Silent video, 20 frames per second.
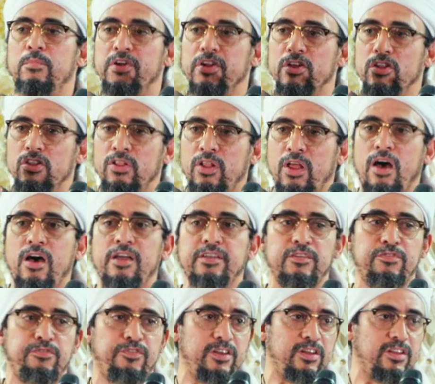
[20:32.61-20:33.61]
but Allah
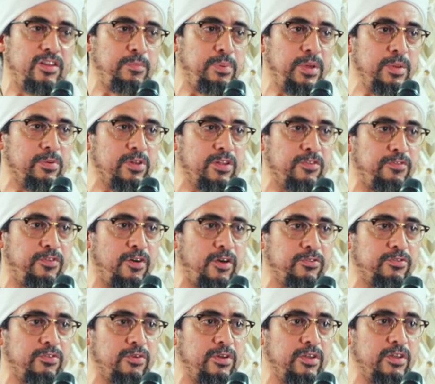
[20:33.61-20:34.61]
defeated the people of
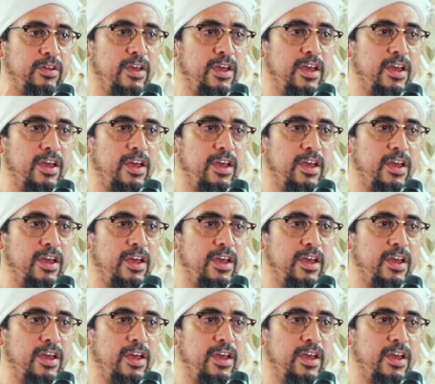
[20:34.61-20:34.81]
falsehood.